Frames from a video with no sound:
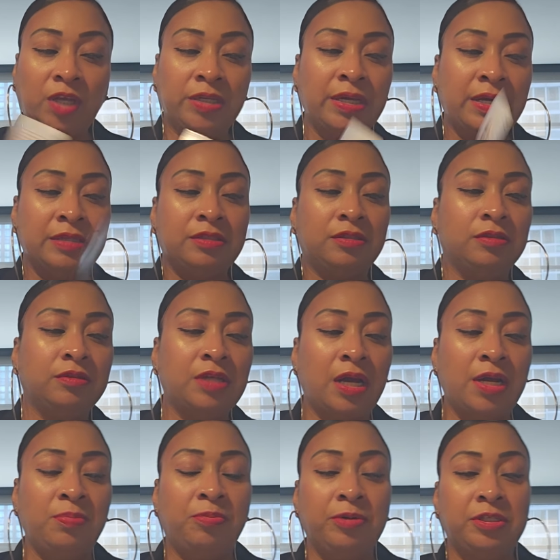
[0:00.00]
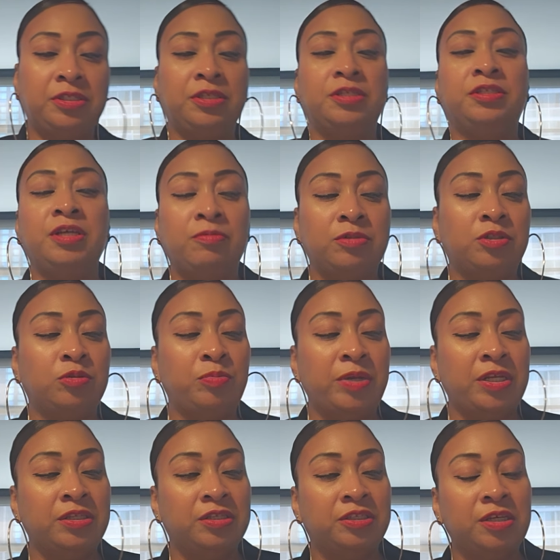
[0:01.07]
Yes, the High Priestess. There was too
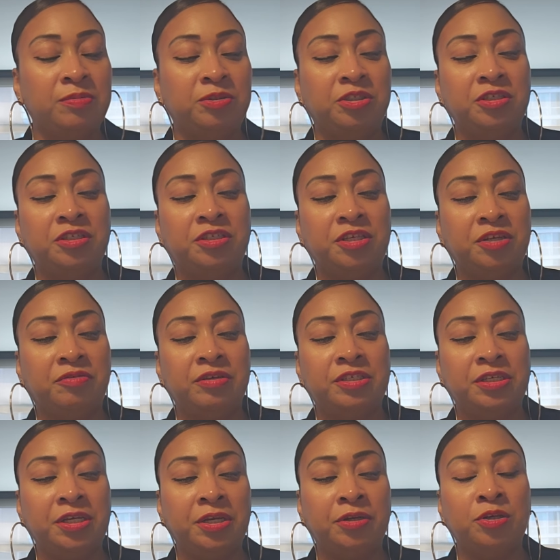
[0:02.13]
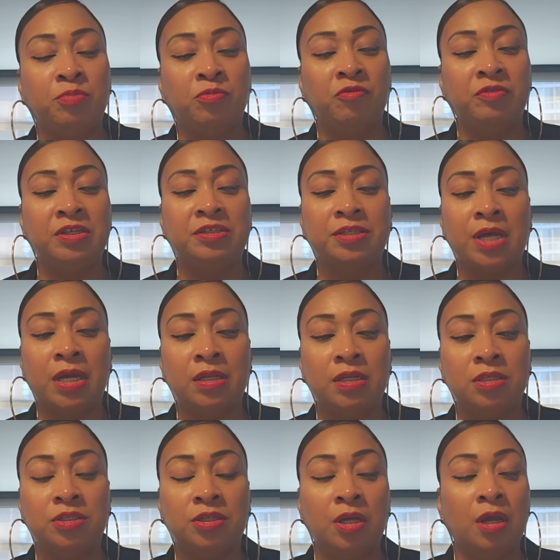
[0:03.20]
many deceptions, secrets here. You're moving in
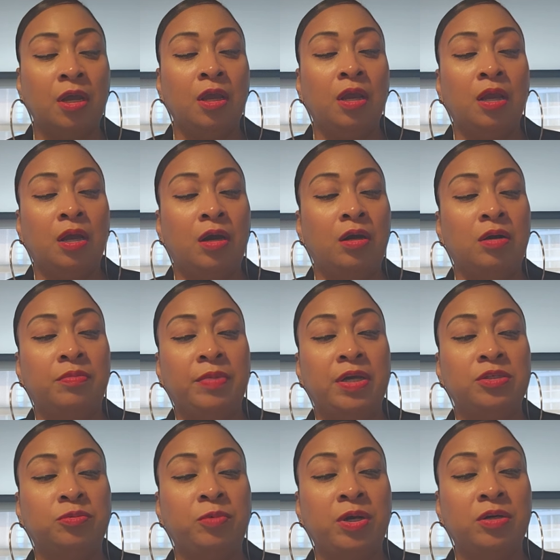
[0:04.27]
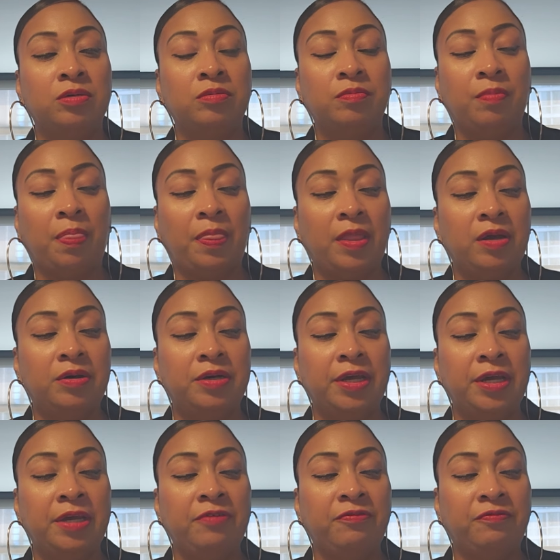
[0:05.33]
silence um, as well.
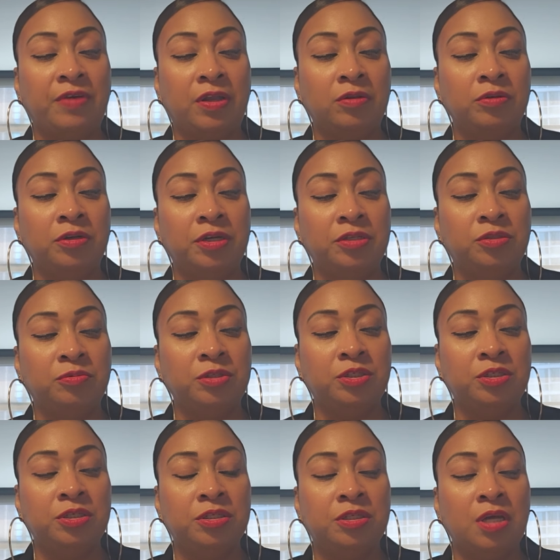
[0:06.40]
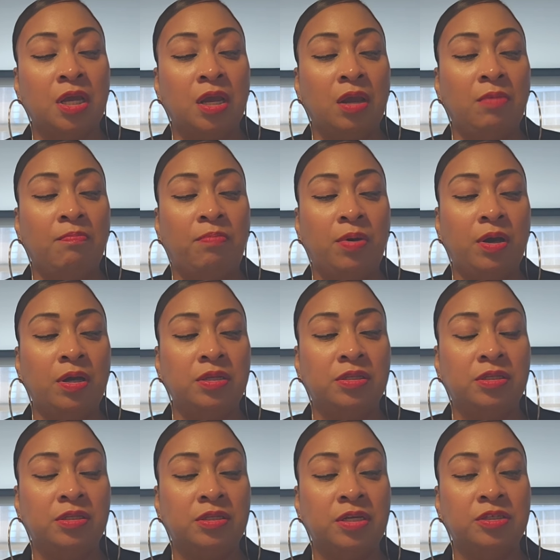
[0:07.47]
Okay, follow your intuitions.
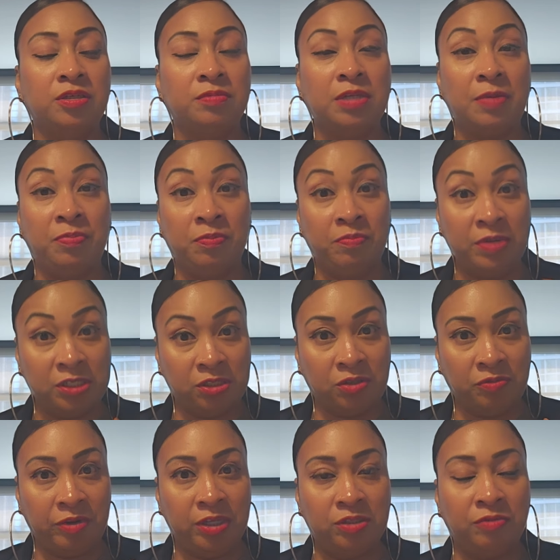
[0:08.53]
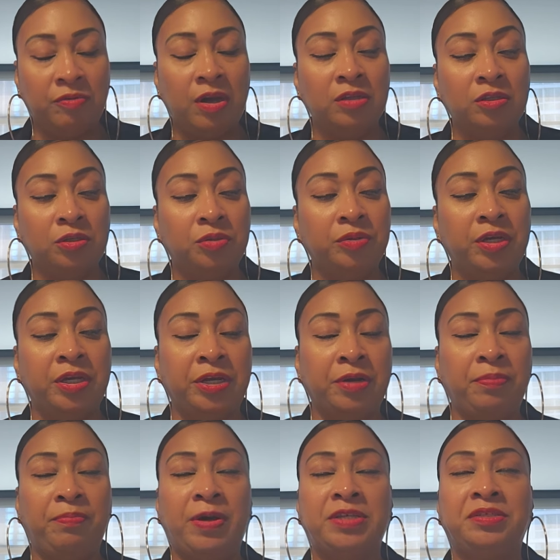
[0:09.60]
But there's some type of mystery surrounding you
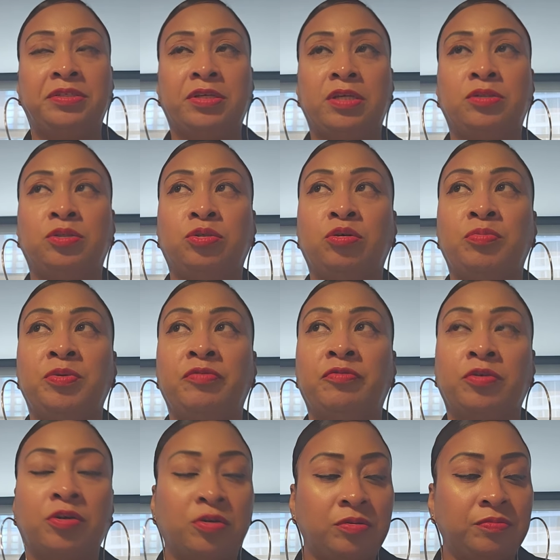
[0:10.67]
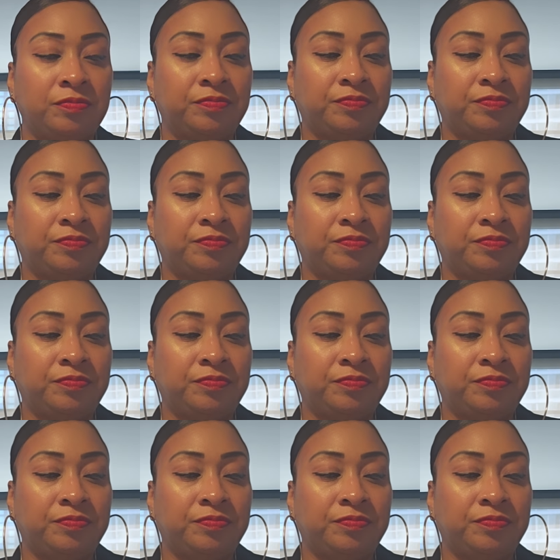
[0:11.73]
here. Pisces, Cancer, Scorpio, Virgo.